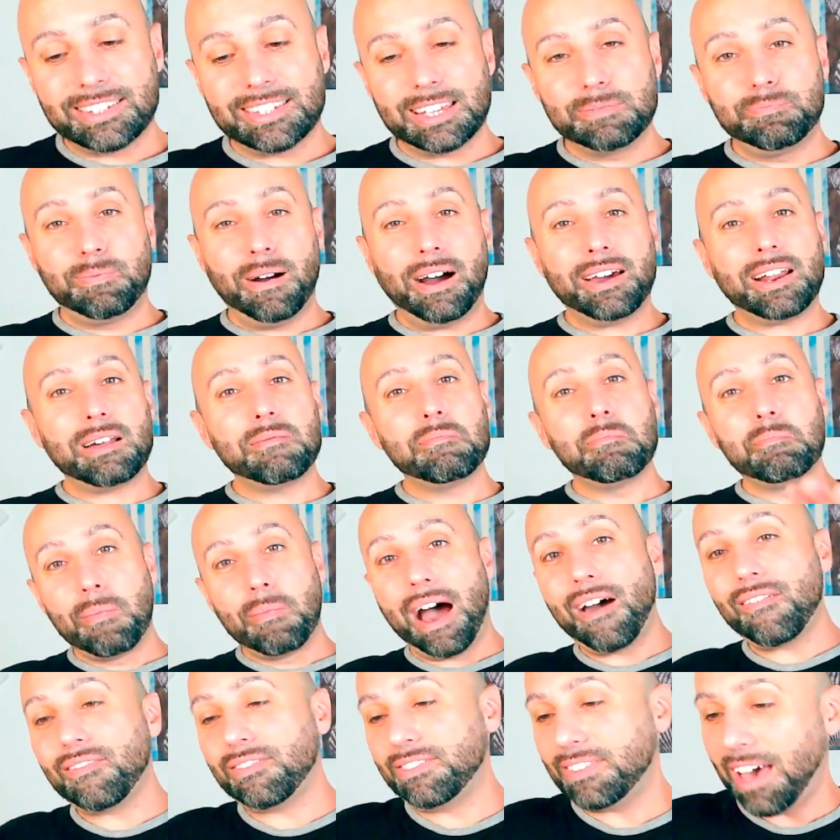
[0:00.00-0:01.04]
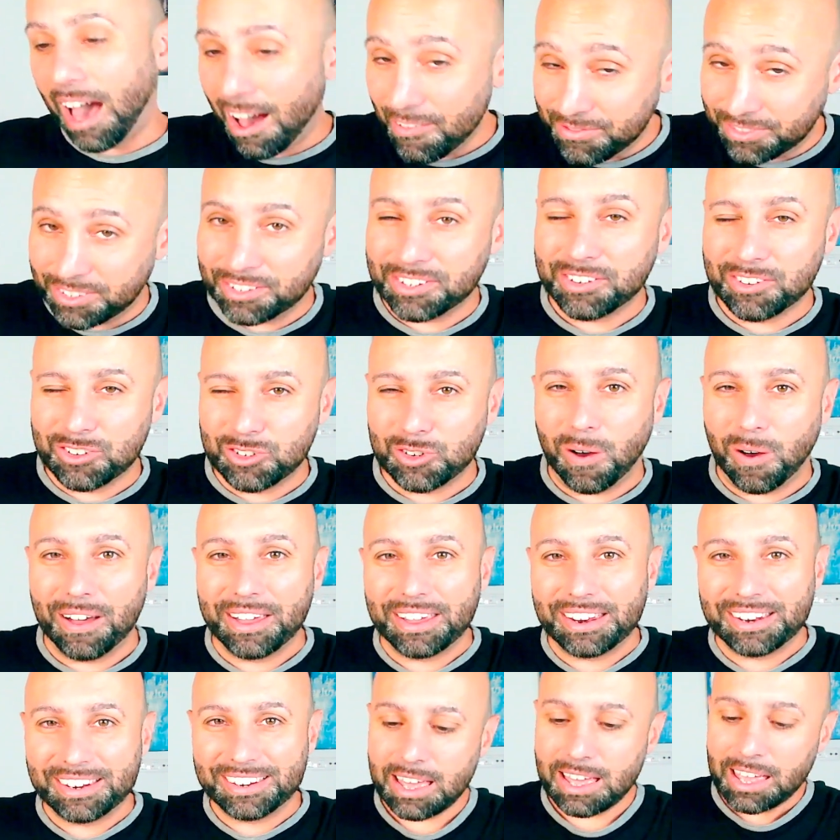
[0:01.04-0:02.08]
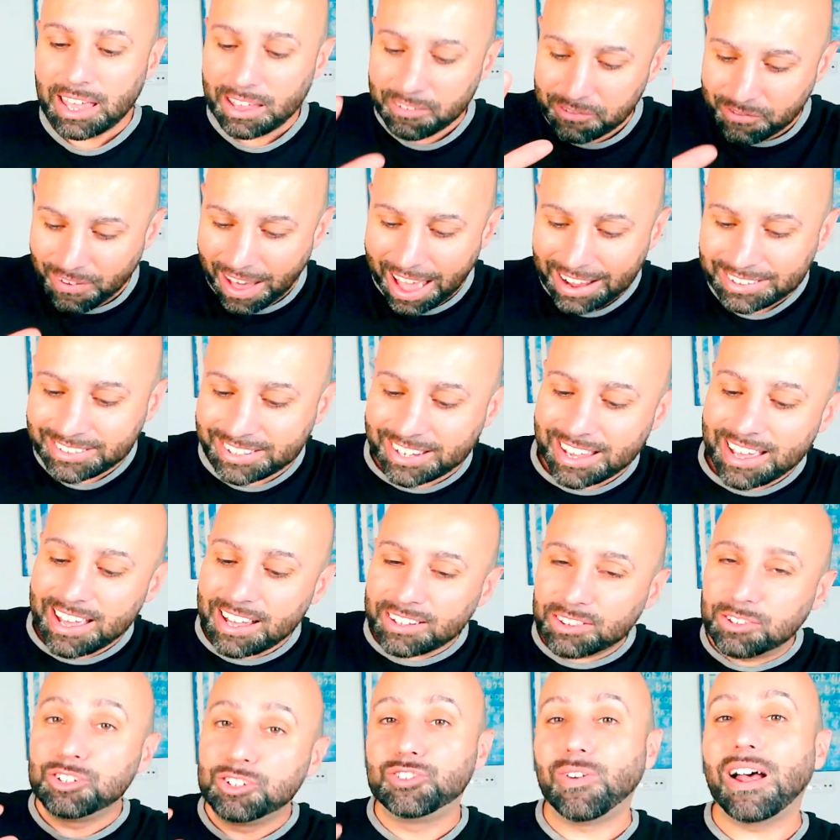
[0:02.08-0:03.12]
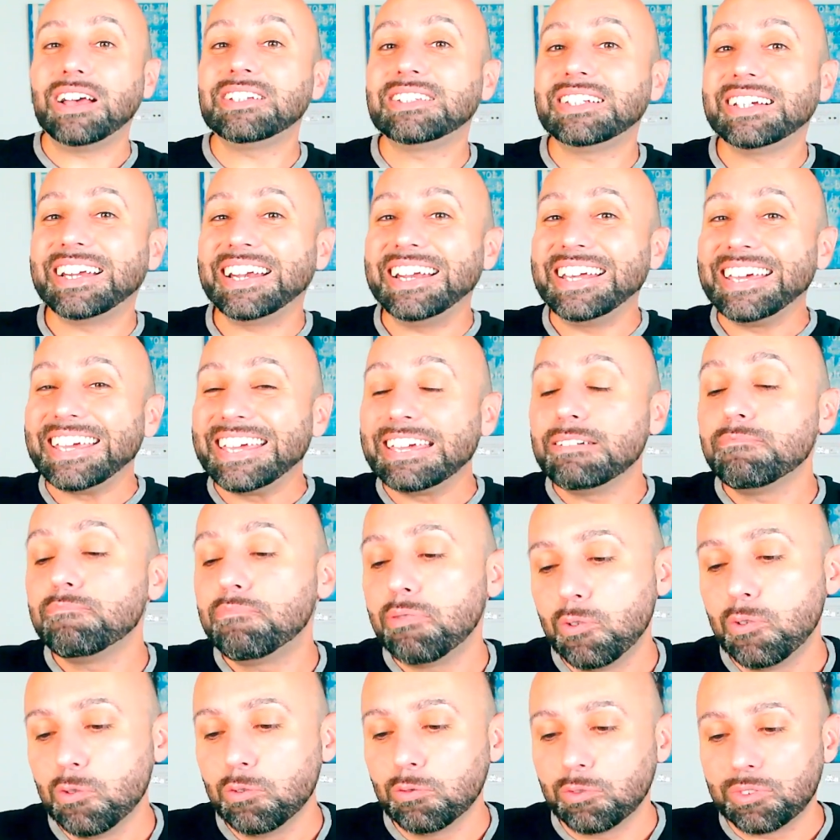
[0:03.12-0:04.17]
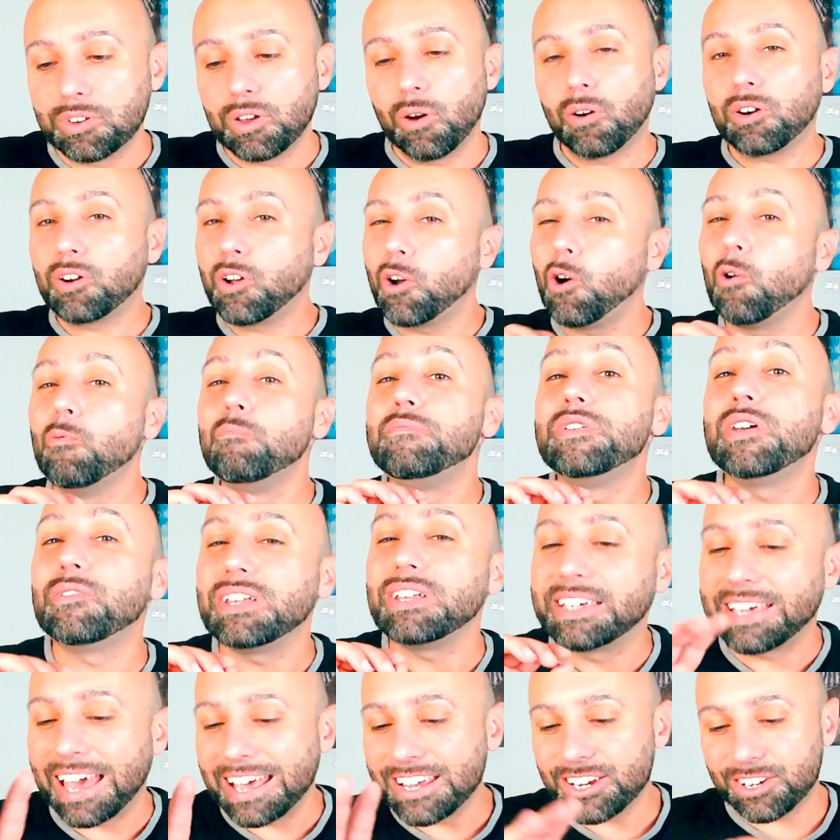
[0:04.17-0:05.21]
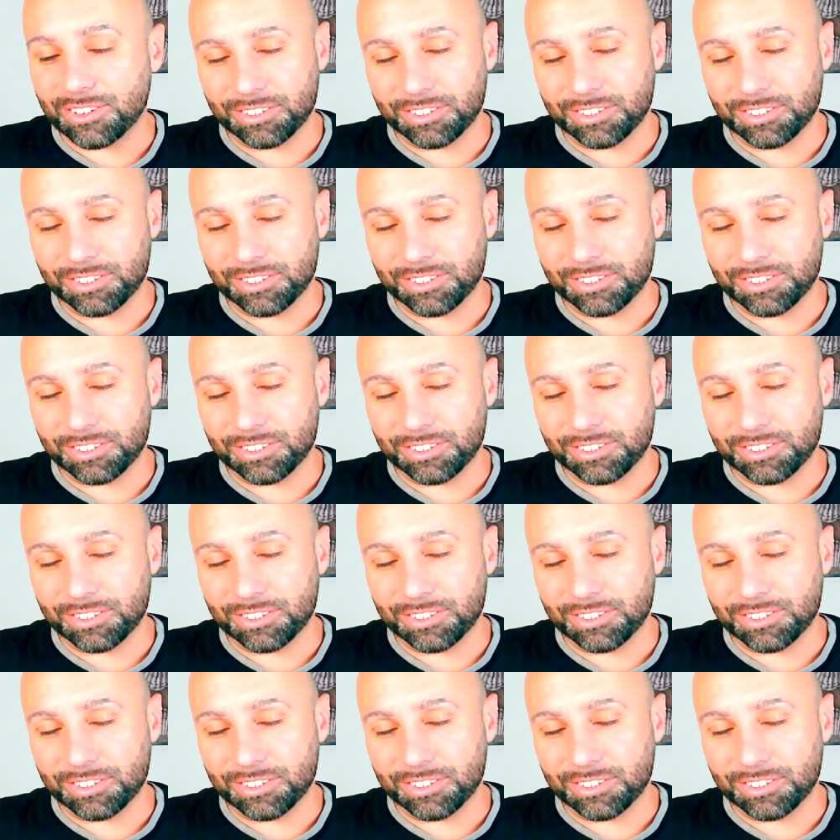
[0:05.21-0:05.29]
about a month after you join. In fact, to drastically improve your communication